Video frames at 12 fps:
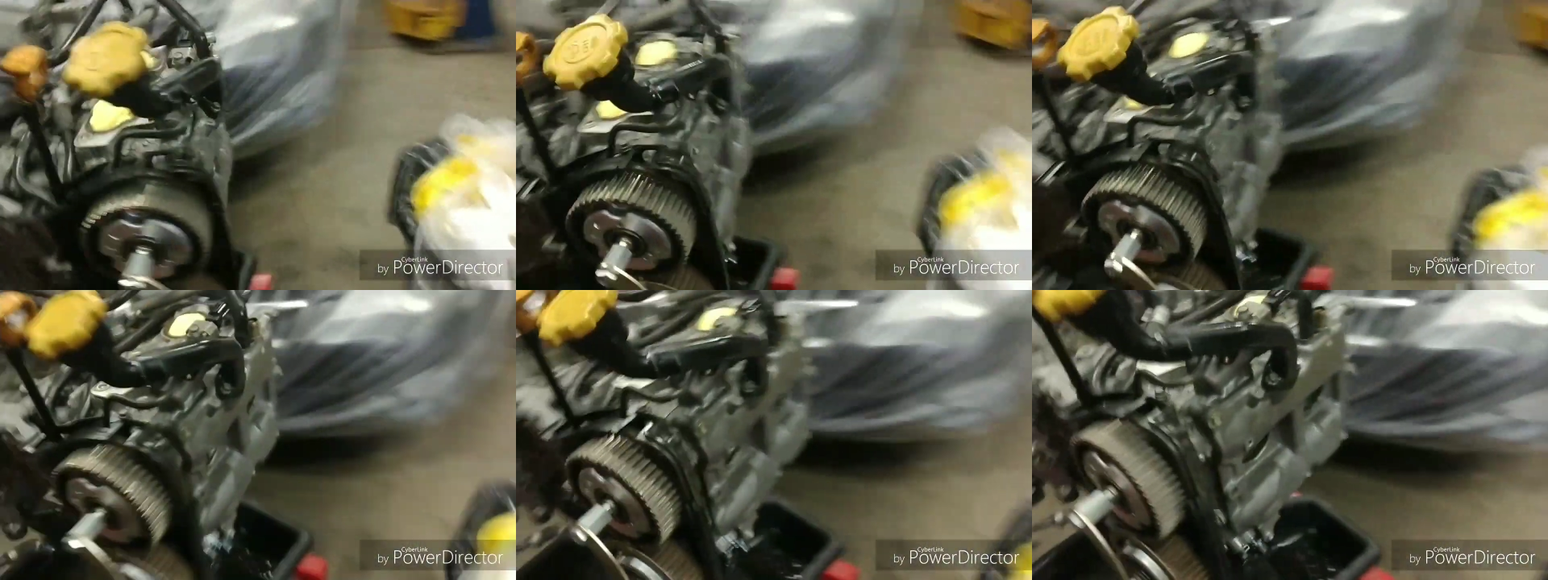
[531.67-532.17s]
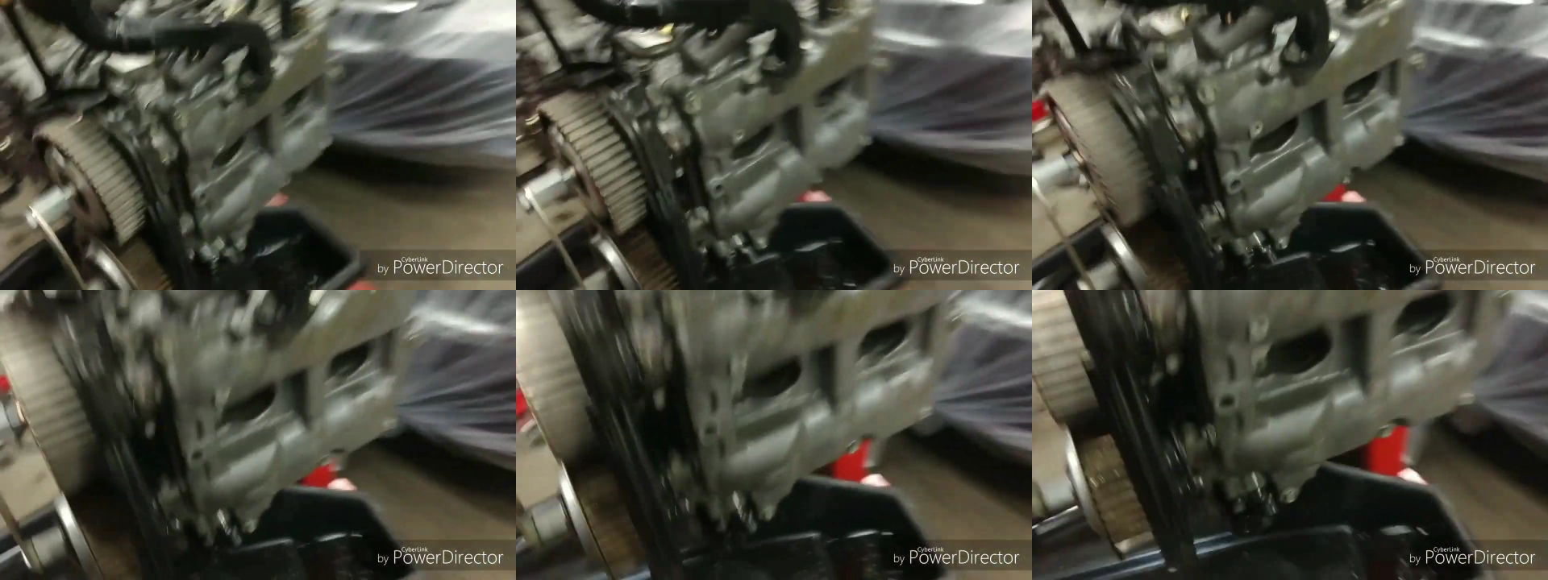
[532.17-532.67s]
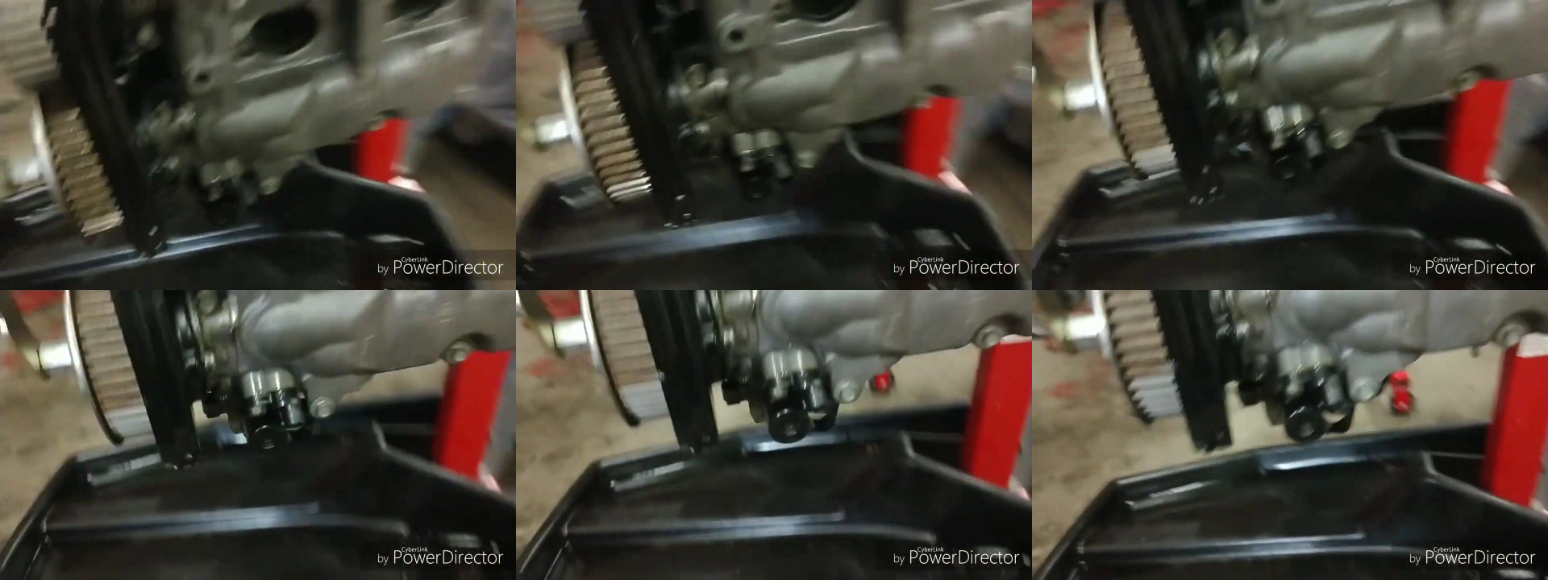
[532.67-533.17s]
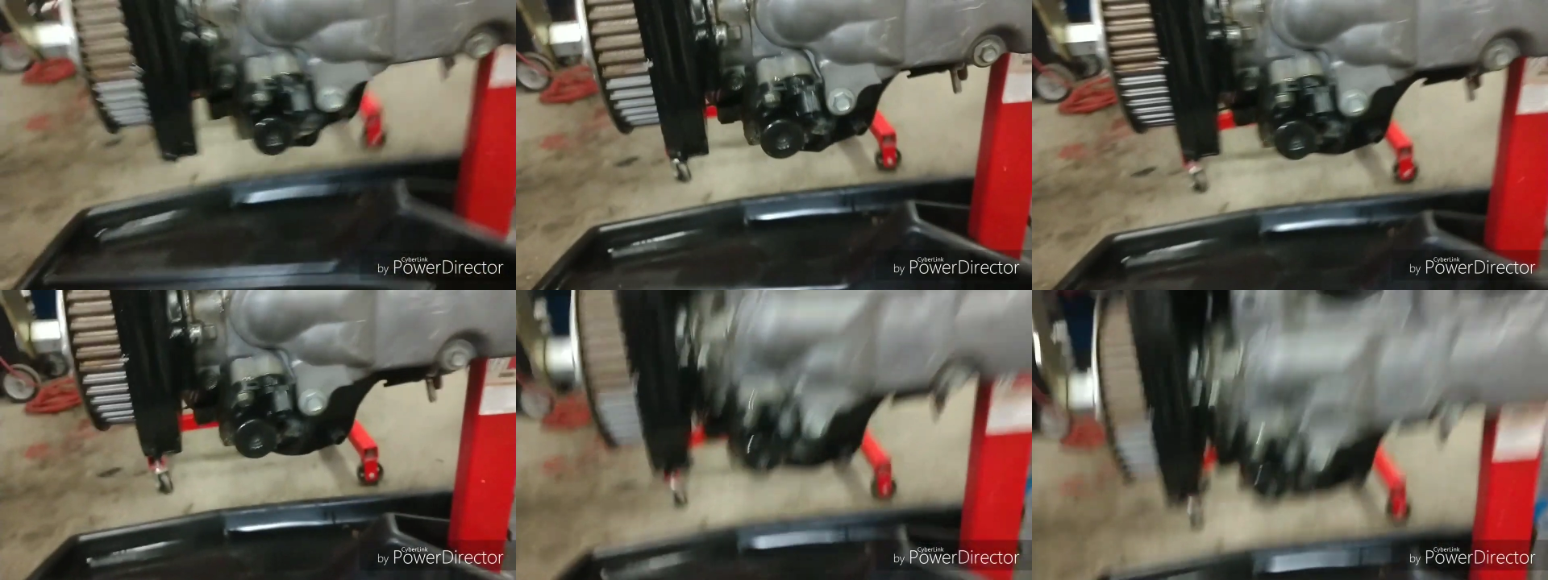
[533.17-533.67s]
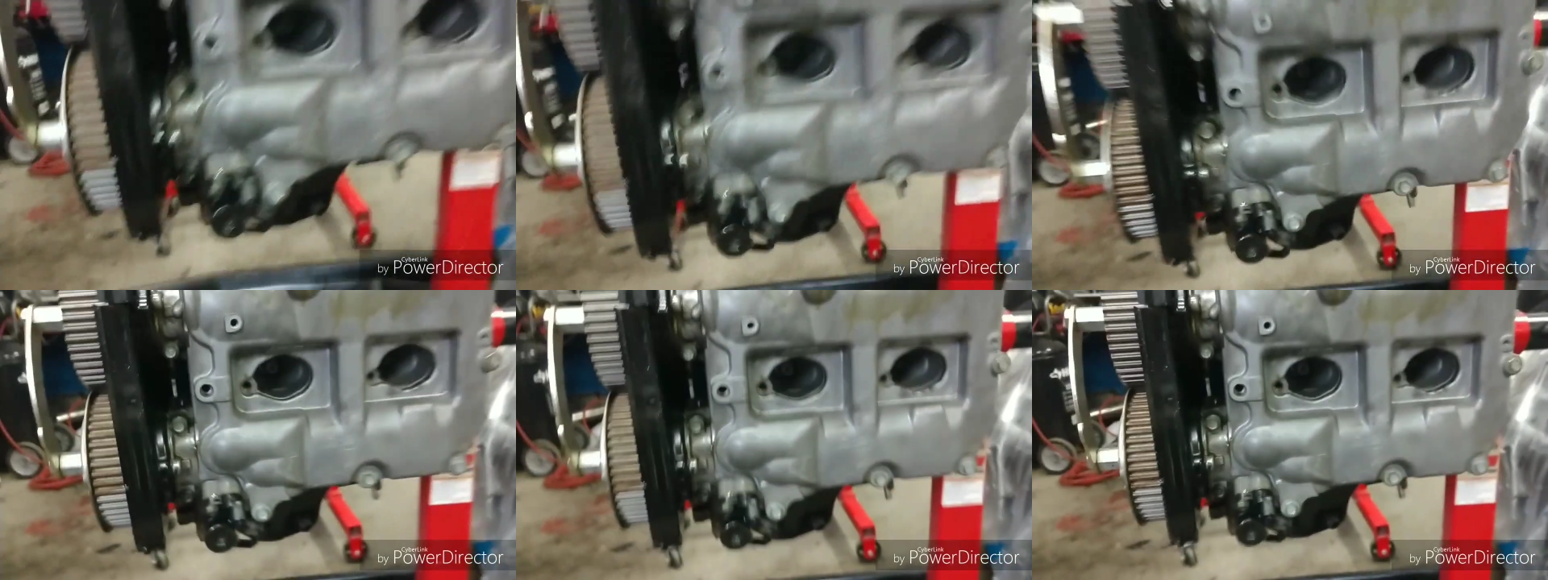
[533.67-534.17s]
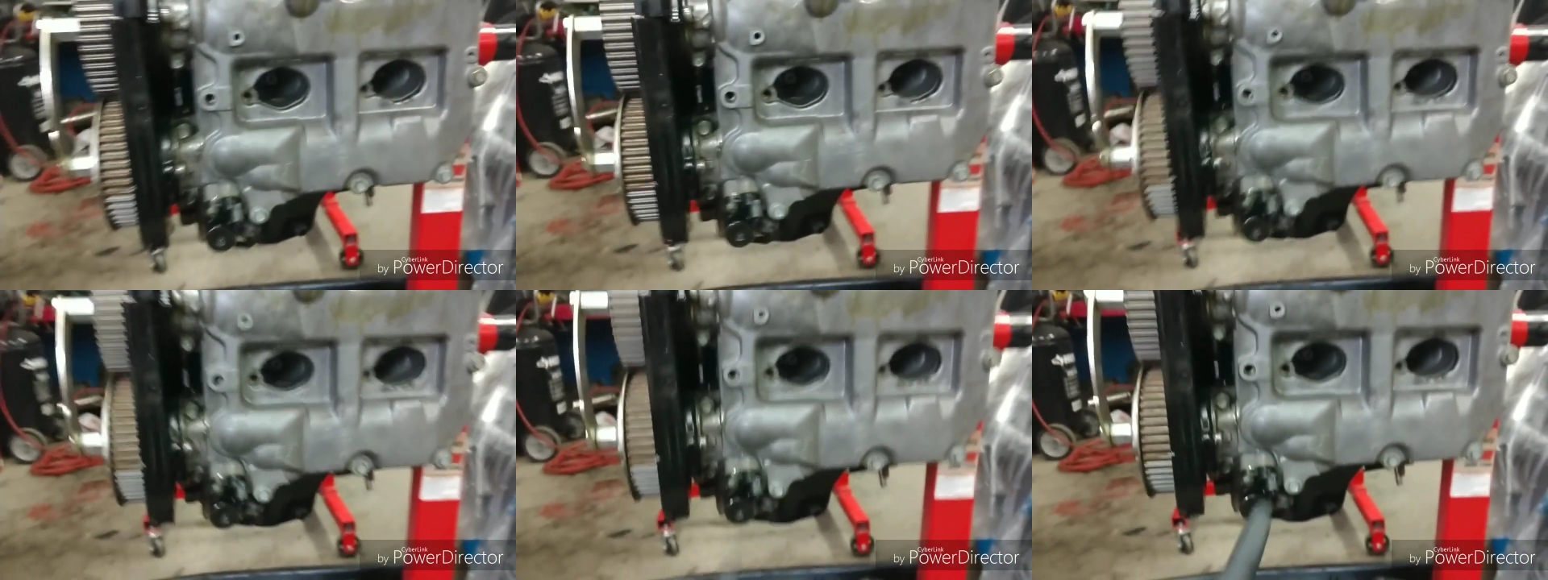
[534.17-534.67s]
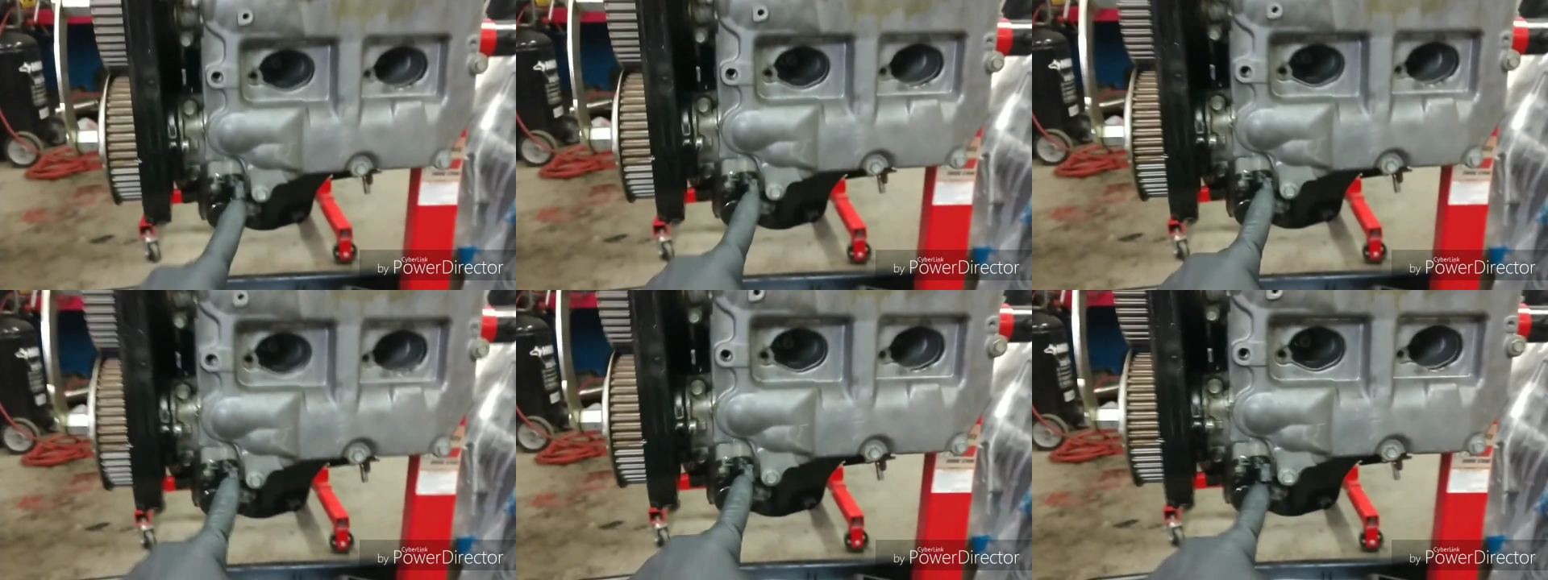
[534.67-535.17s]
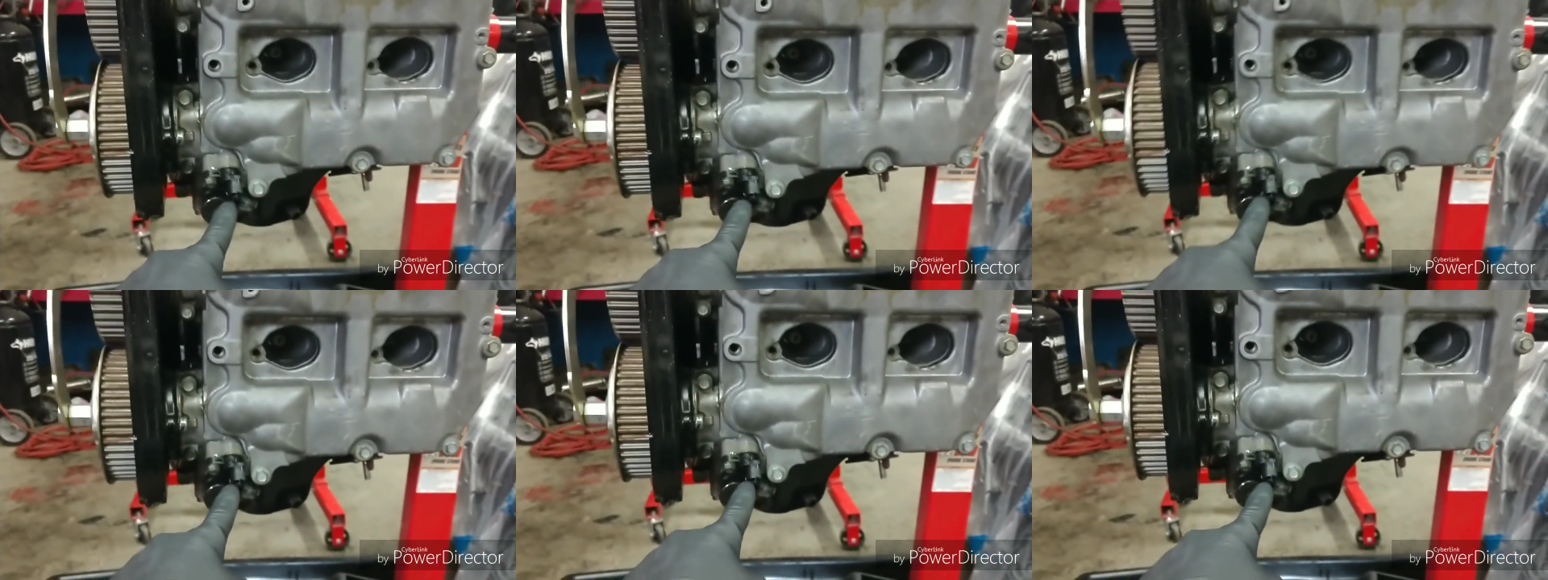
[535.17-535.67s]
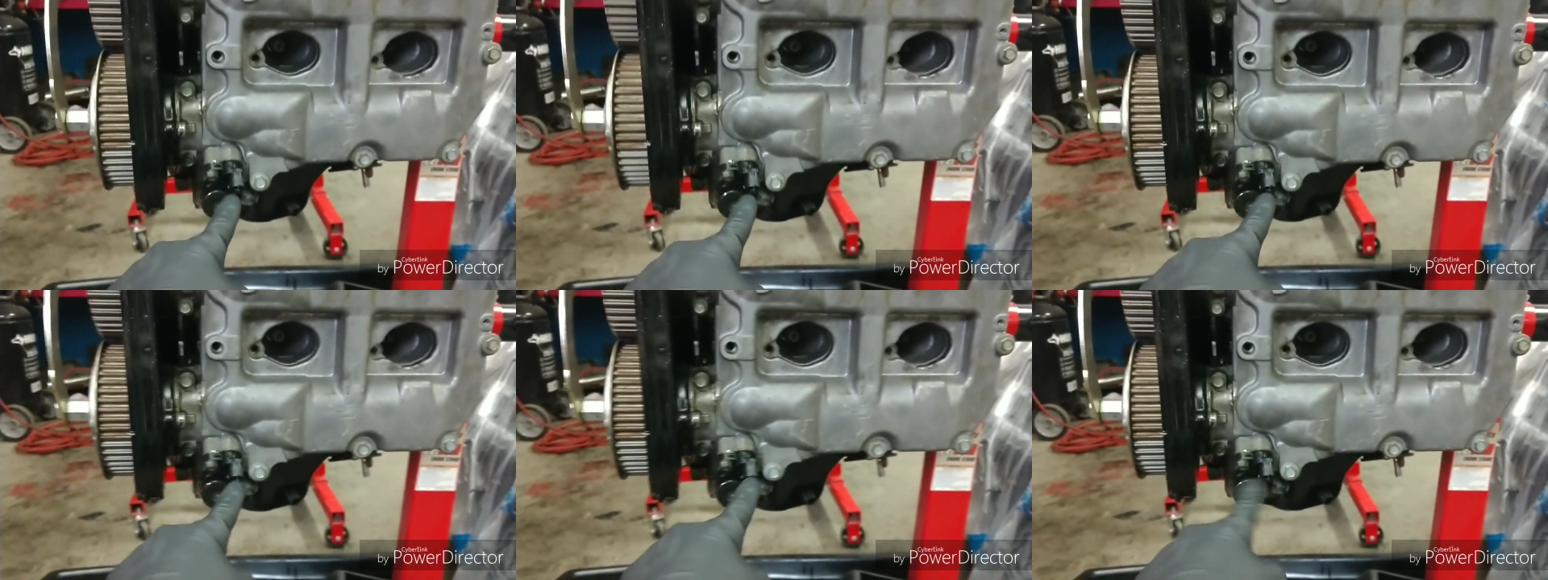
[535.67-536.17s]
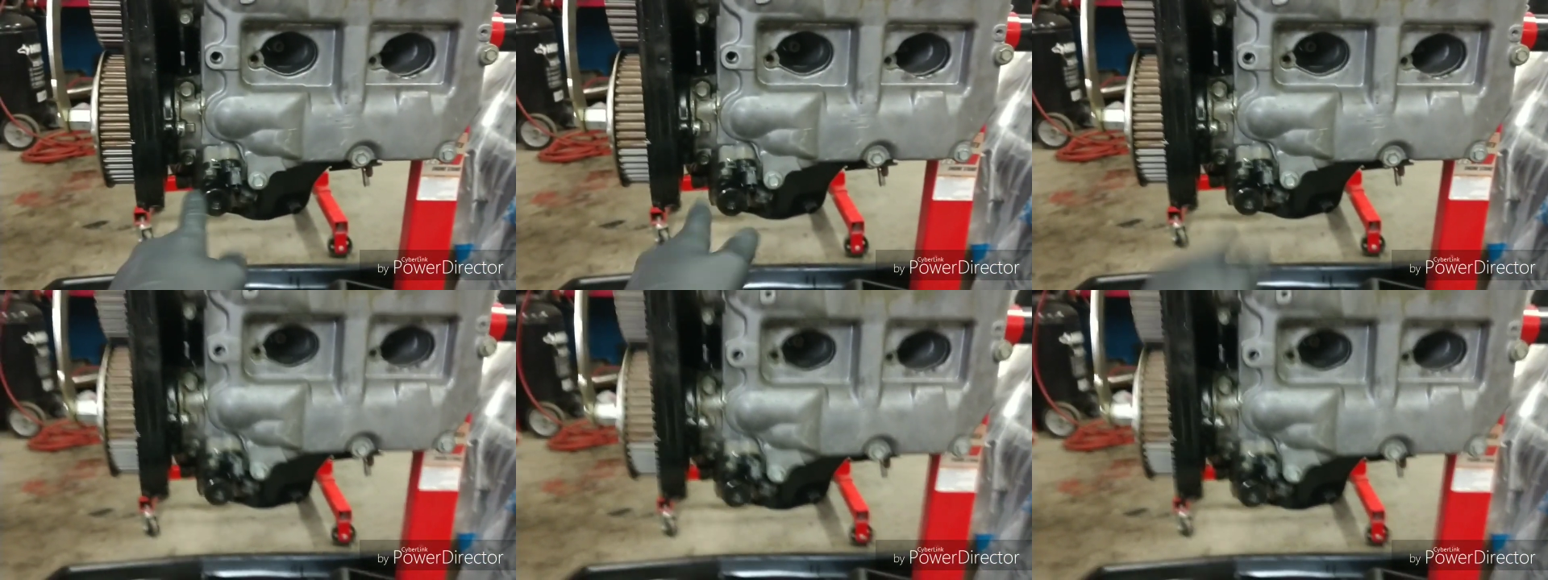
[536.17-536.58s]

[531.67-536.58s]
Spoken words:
No face is visible, so there are no lips to read.